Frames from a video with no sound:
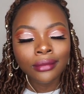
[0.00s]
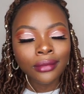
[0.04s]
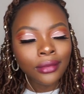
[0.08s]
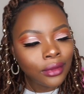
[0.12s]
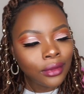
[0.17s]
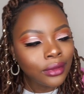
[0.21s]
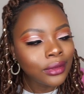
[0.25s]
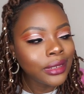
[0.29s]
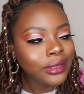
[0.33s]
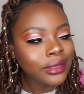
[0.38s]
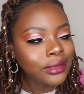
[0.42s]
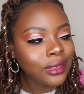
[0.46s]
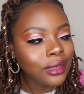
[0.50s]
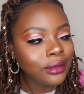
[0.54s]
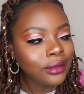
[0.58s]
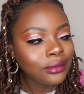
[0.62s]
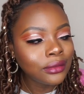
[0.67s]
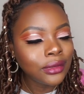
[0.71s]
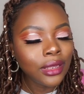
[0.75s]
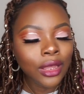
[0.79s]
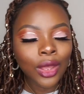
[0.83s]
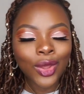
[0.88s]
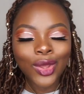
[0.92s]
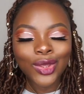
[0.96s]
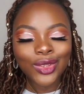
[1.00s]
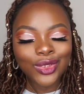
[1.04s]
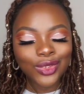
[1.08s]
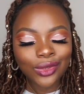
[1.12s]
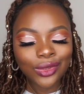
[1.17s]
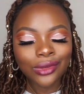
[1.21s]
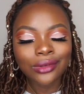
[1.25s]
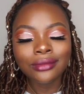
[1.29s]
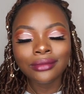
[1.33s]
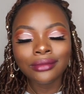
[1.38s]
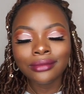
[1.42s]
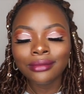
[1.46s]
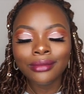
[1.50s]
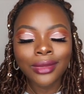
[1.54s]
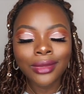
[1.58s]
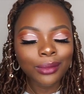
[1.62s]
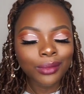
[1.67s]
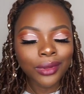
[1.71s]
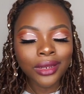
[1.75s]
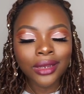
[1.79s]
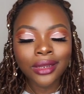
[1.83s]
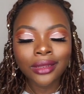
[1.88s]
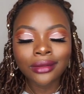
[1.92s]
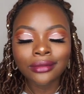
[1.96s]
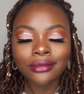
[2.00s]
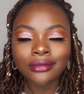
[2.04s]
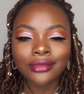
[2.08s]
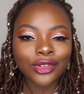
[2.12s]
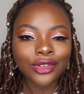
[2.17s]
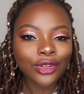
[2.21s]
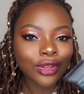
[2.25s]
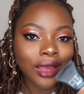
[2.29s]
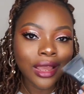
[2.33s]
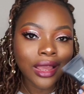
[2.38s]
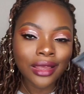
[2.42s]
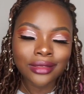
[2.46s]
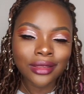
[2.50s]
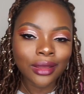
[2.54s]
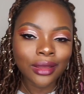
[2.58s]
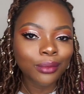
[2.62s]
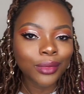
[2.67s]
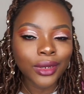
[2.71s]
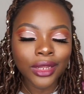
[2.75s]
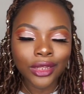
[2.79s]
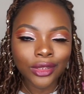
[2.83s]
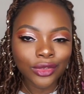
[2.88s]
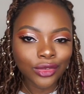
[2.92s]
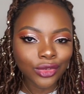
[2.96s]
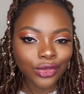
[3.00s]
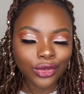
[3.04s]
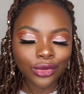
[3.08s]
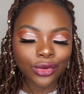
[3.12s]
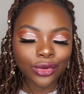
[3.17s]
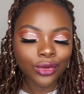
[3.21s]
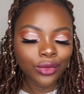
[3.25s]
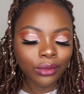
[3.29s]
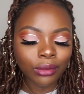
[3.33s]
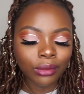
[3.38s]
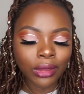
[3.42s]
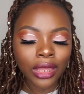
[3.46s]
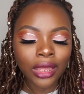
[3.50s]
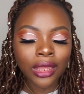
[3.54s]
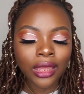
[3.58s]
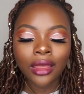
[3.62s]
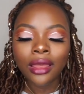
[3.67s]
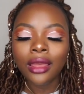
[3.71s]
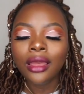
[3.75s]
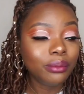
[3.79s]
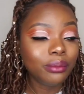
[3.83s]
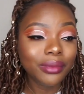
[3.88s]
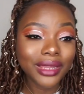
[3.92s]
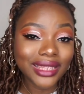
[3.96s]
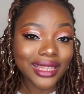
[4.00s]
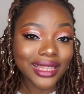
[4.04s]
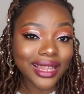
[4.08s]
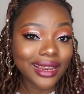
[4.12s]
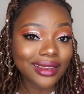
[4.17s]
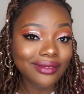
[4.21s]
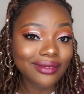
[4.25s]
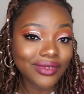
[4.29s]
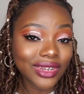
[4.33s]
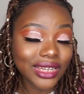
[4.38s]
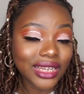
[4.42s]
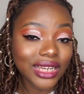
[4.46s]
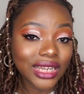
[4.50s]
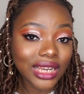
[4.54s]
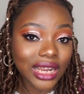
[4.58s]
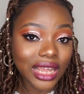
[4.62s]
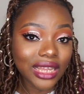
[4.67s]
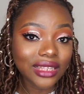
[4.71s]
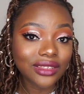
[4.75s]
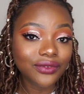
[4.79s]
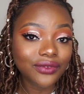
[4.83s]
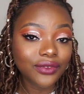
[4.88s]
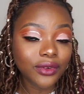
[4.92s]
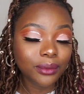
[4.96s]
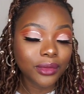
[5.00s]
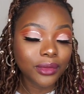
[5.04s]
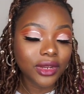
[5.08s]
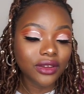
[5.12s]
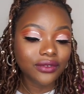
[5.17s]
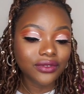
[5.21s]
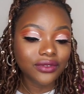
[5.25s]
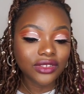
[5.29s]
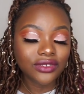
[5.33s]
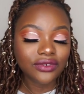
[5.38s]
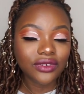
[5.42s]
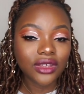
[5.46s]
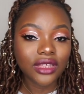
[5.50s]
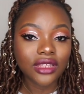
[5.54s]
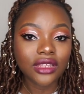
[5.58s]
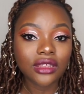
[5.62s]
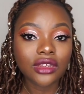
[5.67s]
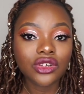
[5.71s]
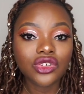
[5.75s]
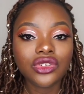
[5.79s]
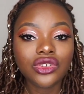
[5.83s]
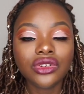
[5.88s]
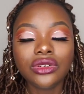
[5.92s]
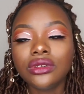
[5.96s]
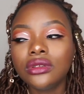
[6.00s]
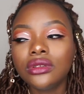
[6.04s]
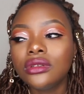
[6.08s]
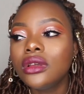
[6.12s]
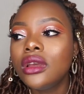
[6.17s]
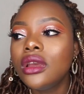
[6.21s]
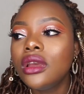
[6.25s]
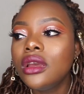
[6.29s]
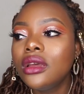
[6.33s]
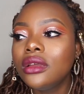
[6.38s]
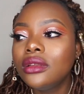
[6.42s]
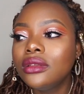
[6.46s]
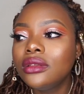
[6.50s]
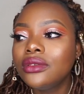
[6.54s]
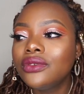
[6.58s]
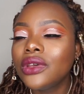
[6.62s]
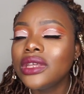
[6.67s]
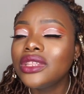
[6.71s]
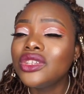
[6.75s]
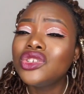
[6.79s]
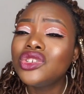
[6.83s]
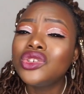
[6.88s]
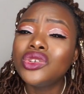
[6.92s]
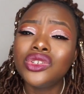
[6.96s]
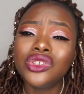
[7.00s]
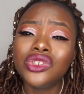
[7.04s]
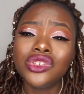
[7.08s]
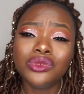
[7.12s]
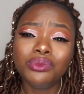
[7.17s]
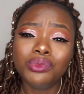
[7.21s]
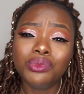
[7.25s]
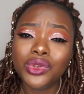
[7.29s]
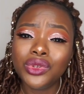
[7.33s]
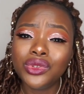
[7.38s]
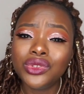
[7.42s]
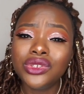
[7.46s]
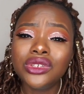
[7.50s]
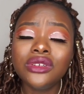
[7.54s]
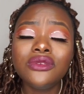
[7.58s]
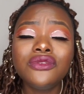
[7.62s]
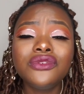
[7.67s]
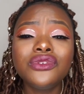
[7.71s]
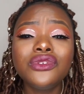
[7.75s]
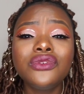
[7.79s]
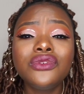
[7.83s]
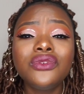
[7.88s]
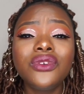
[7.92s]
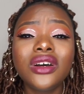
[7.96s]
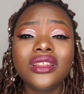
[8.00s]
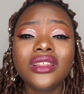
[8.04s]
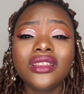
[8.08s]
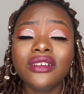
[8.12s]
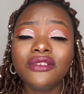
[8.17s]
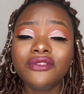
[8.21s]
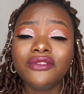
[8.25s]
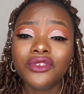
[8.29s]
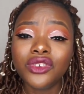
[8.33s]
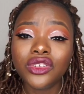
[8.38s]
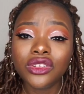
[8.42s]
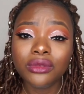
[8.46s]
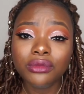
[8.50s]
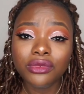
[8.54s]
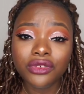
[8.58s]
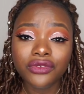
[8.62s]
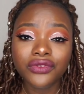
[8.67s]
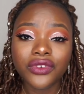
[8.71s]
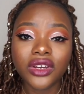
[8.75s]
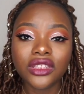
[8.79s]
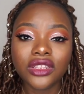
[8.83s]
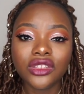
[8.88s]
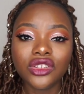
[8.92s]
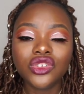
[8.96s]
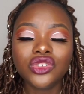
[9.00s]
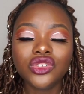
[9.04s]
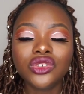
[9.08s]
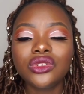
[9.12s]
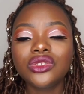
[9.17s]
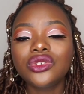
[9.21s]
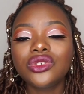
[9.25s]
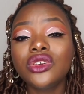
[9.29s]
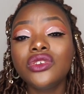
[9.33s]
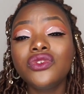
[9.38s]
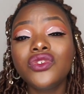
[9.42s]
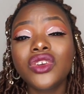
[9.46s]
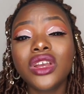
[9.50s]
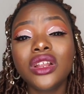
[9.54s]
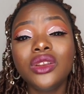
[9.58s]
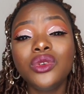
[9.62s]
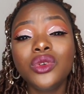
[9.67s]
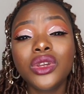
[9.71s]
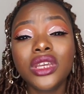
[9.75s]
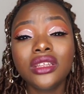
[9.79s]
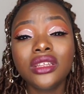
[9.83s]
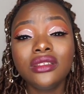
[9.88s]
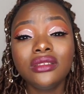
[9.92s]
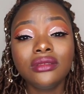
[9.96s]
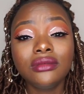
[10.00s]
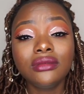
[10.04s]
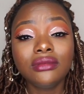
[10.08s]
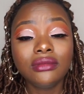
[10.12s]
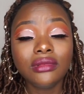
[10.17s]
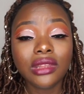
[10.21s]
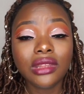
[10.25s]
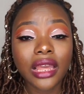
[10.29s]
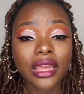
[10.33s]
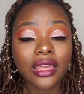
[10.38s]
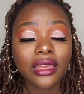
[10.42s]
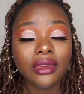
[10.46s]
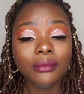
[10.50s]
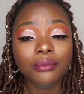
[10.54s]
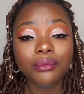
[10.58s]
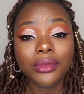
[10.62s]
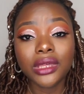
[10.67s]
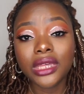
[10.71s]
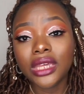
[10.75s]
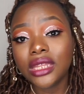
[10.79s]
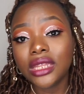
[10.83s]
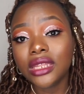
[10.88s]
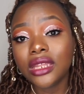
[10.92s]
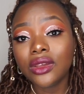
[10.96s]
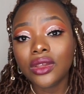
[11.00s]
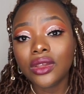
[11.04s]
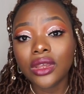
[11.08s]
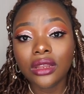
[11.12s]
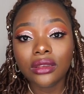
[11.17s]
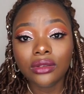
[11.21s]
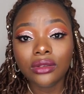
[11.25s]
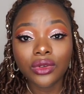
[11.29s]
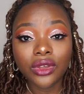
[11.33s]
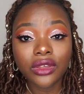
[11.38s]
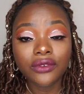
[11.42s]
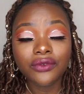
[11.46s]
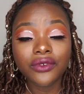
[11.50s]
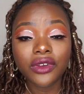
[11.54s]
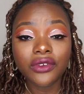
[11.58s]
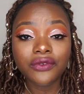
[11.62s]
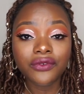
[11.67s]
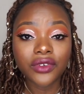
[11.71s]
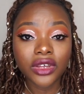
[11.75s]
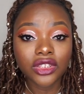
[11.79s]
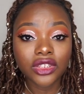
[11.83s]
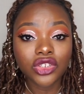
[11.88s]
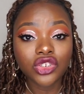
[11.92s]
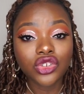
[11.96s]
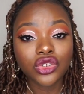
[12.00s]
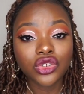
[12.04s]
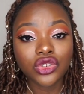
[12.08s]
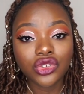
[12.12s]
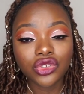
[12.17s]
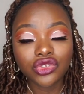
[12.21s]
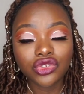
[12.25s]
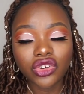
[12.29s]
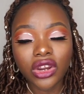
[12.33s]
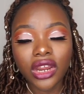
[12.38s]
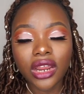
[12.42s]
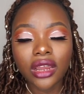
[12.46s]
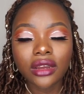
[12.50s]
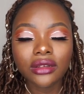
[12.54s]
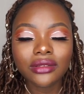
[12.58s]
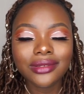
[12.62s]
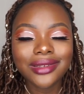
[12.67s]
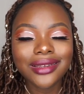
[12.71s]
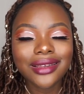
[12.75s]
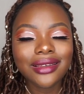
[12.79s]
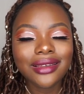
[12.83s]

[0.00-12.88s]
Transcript: You understand? So Maybelline, you guys are playing joke with me. But I really like the formula of this foundation. This foundation is beautiful for an affordable foundation. So if you are looking like a beginner, you are looking for a foundation to try out,